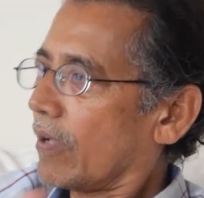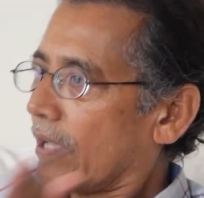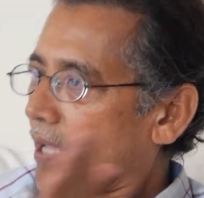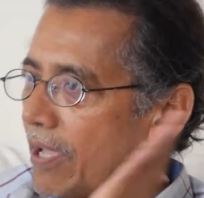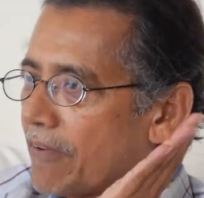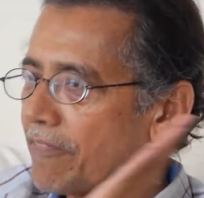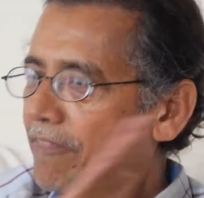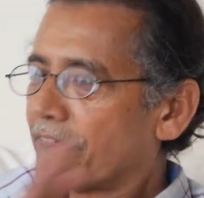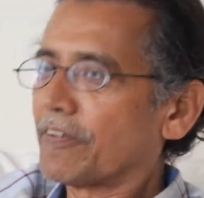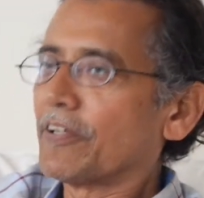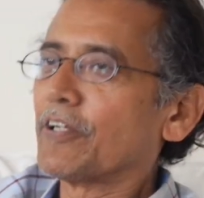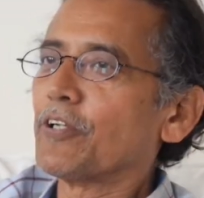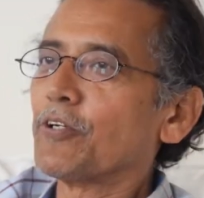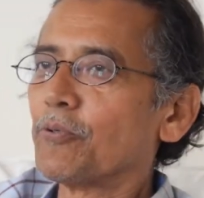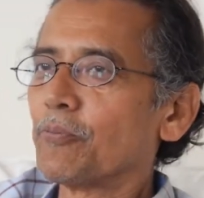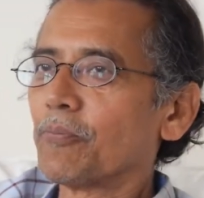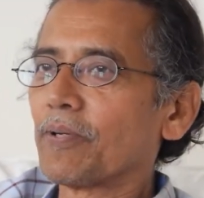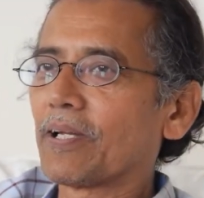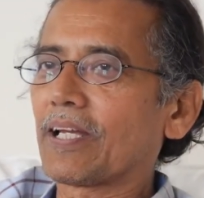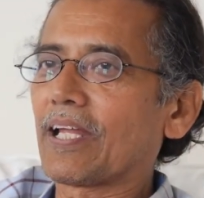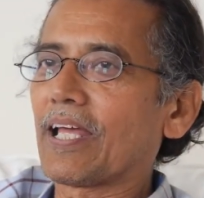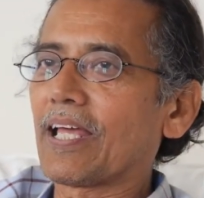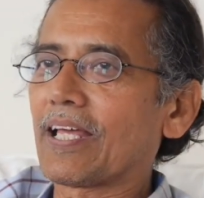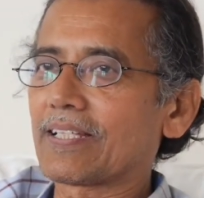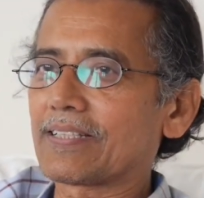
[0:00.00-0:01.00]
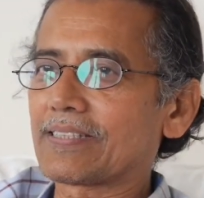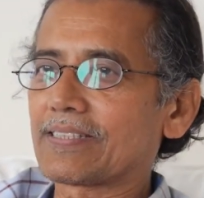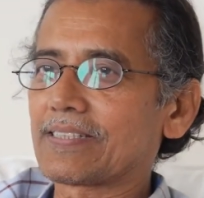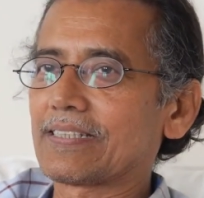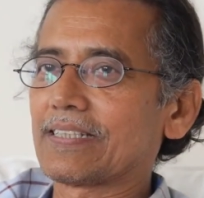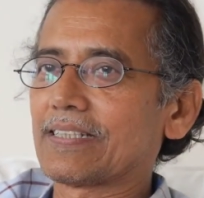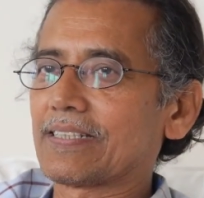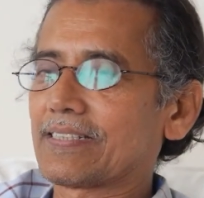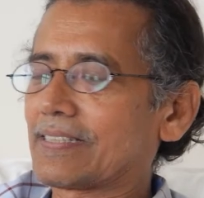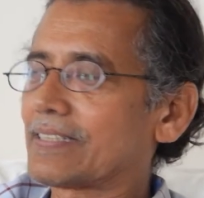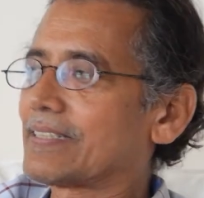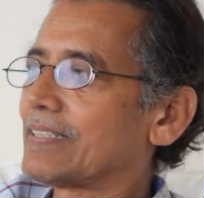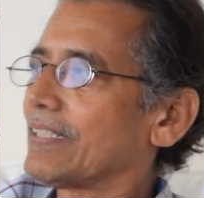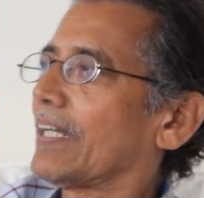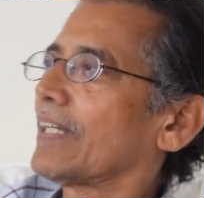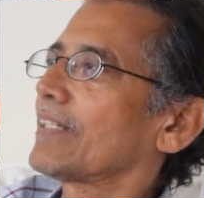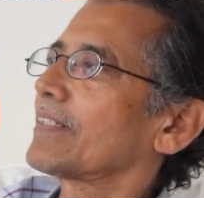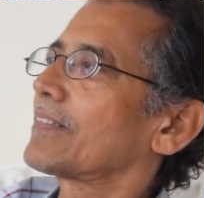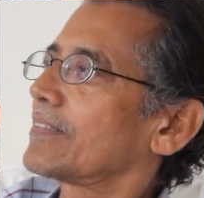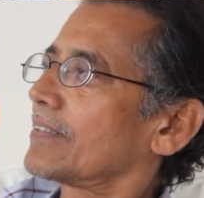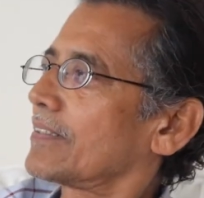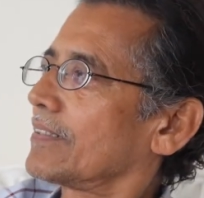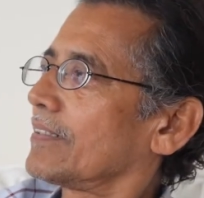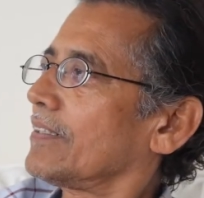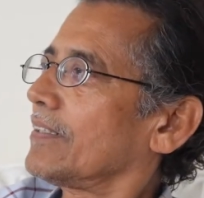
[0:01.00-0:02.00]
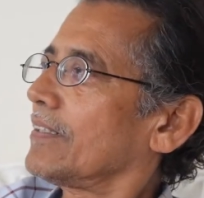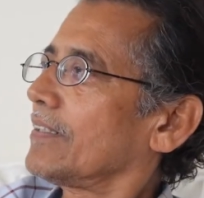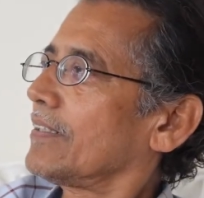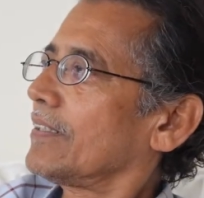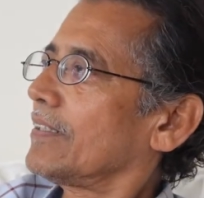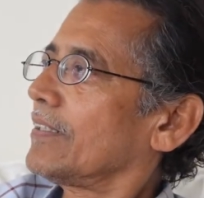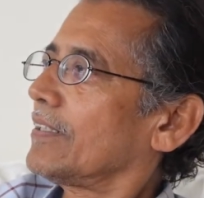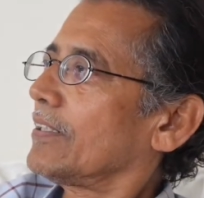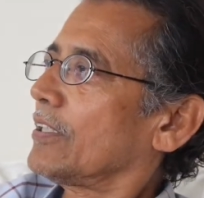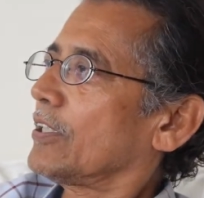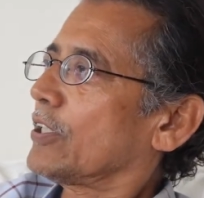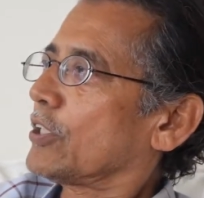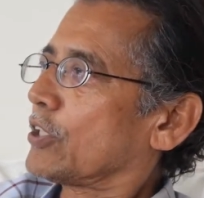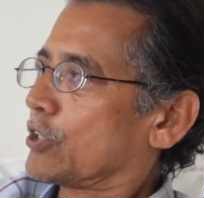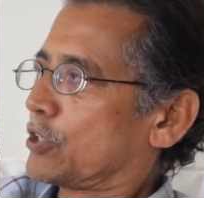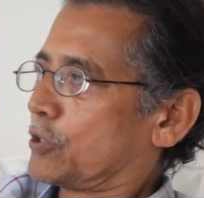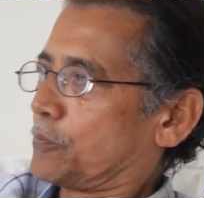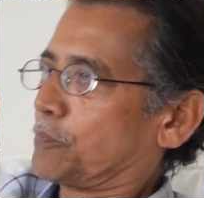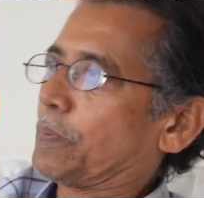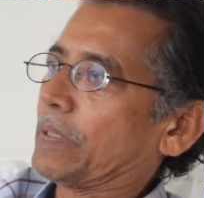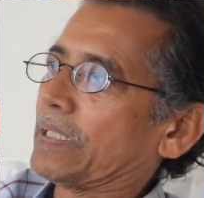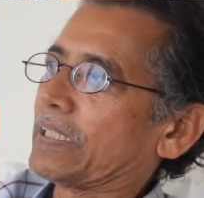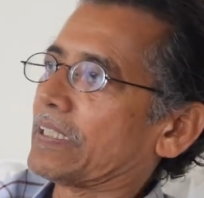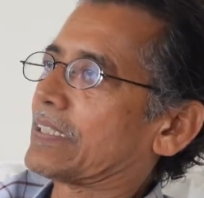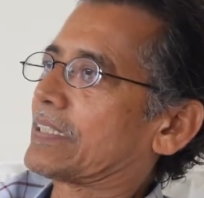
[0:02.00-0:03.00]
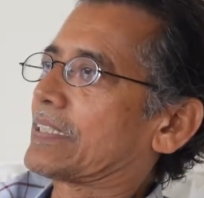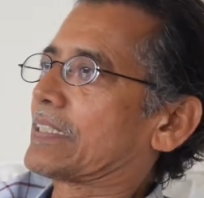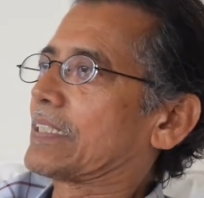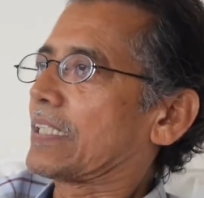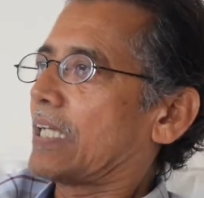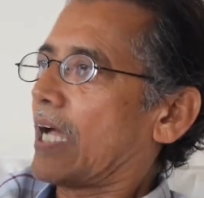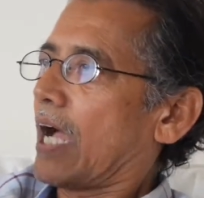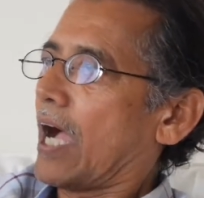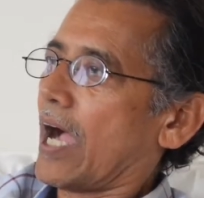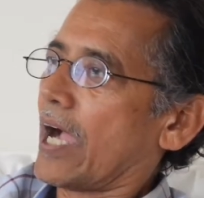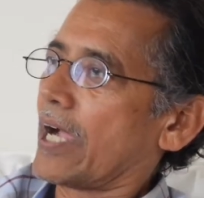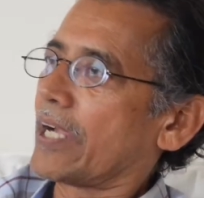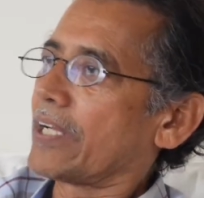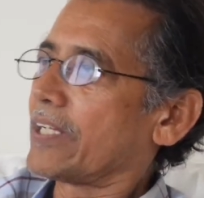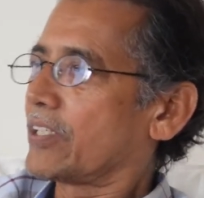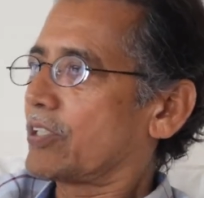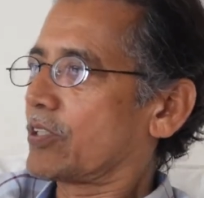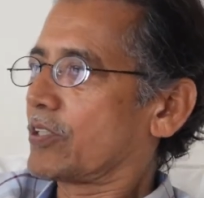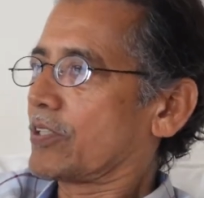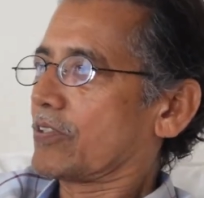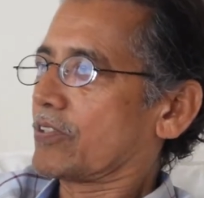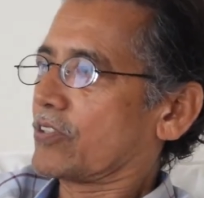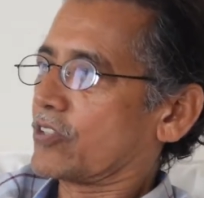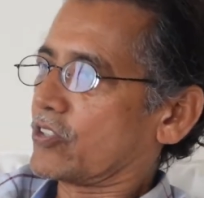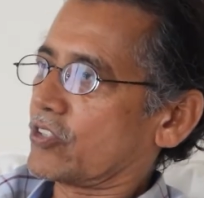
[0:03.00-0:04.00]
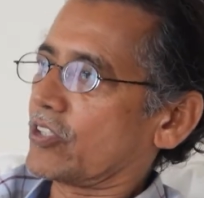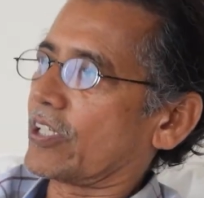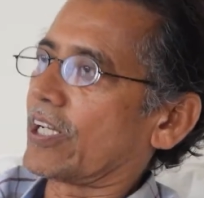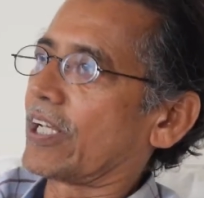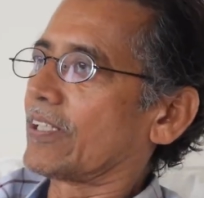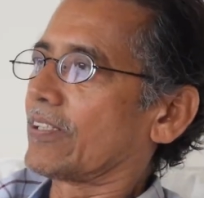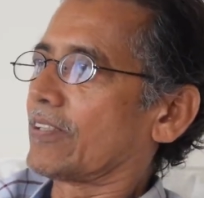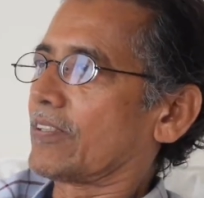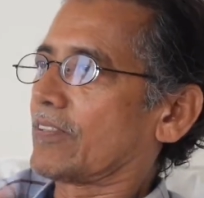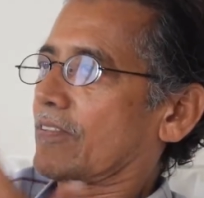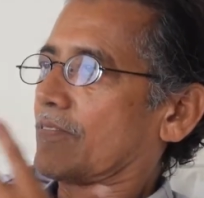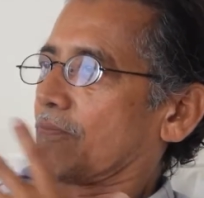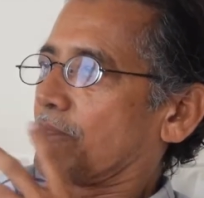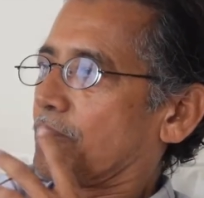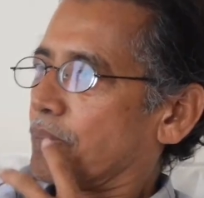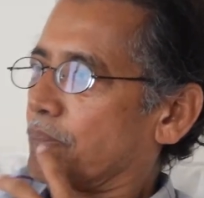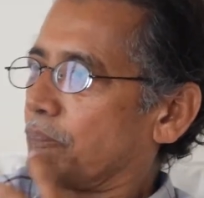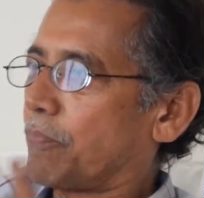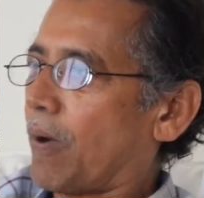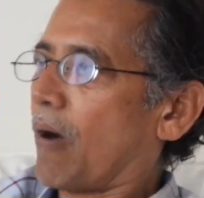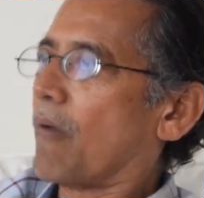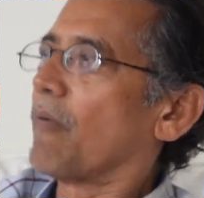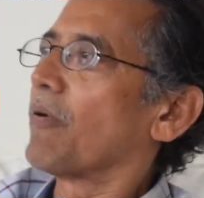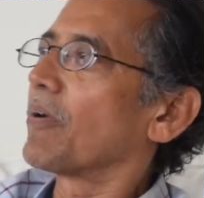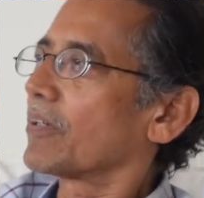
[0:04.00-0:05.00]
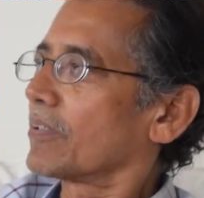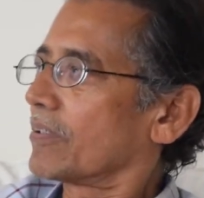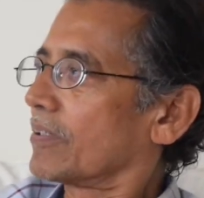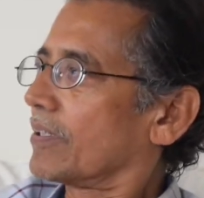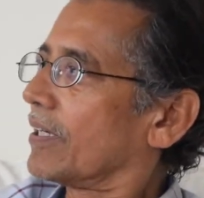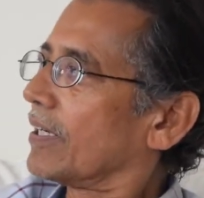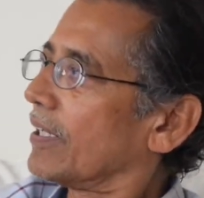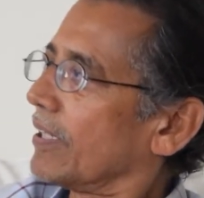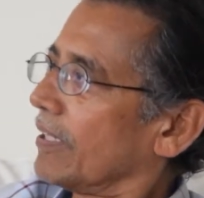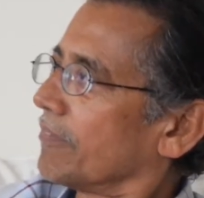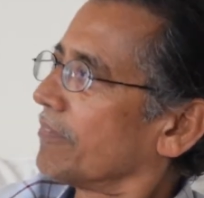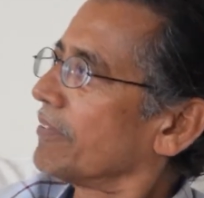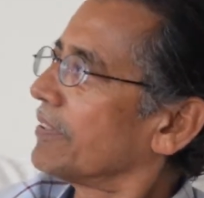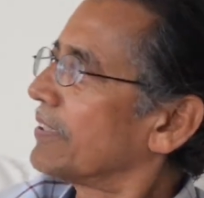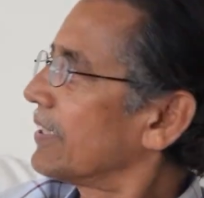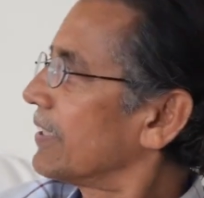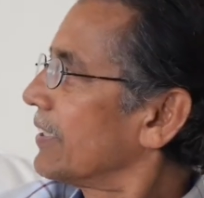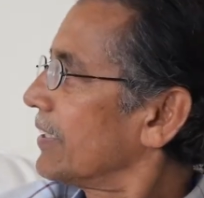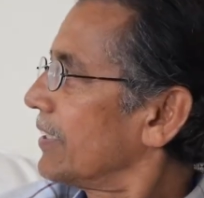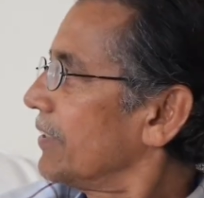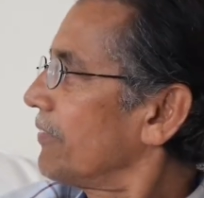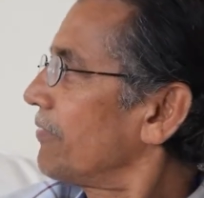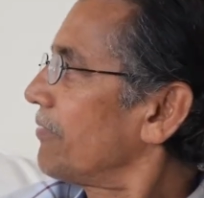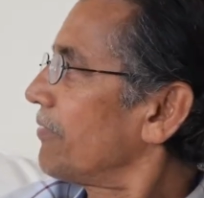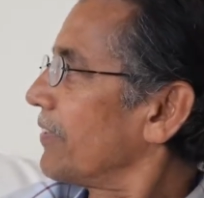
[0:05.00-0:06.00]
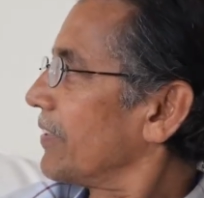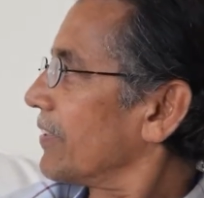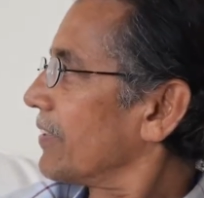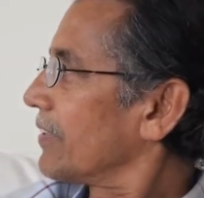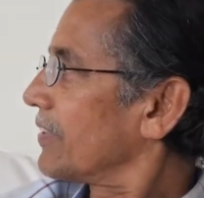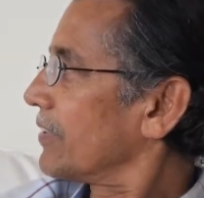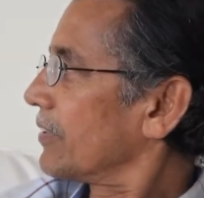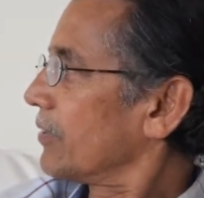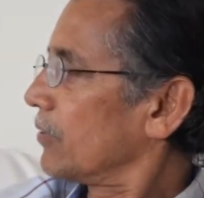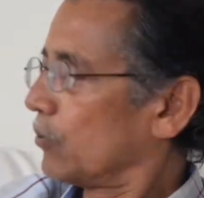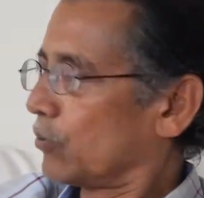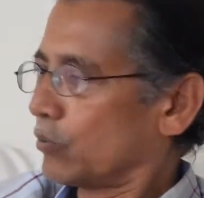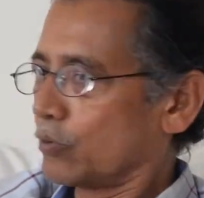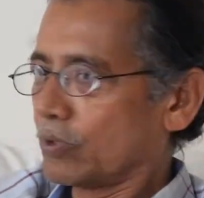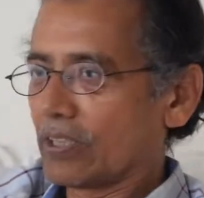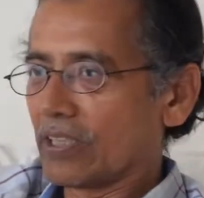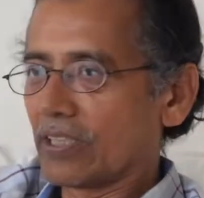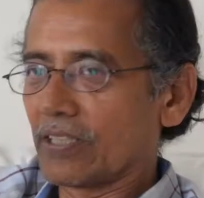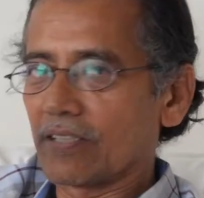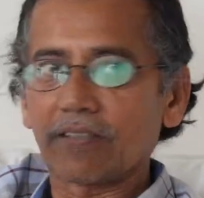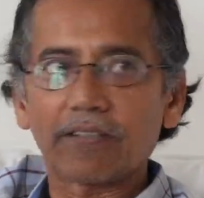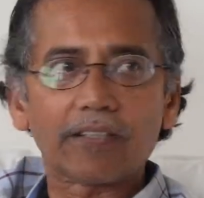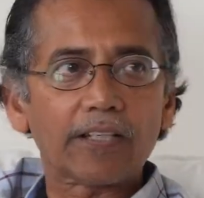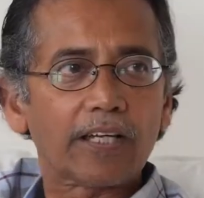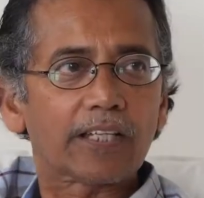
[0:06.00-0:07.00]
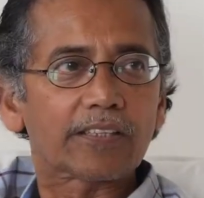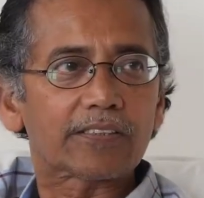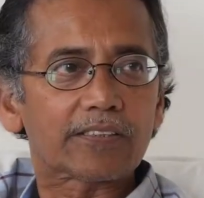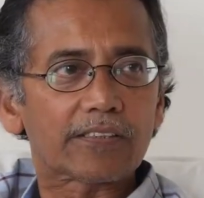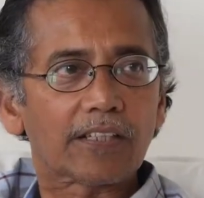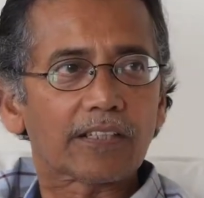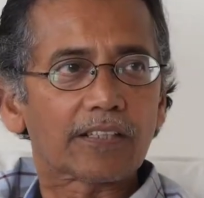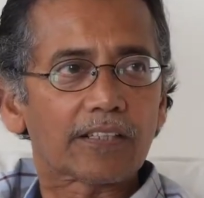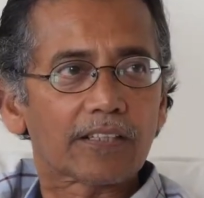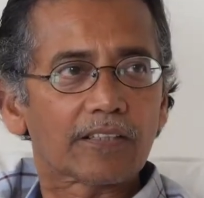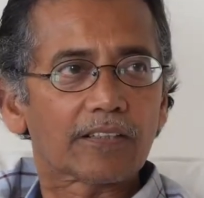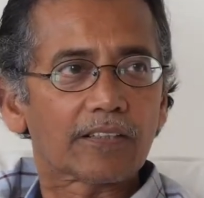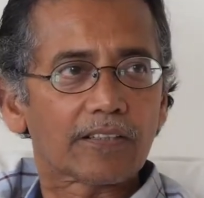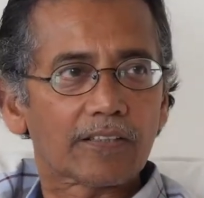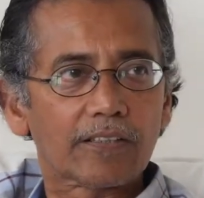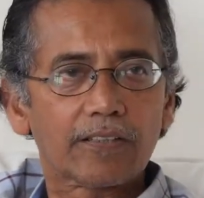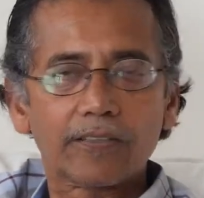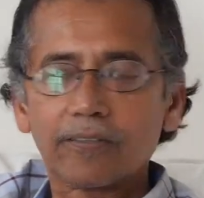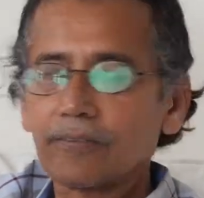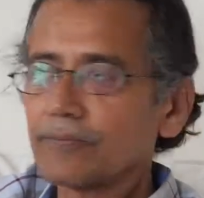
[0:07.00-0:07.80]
Every human has its innate speeds, height, strength, power, everything different, you know, within a certain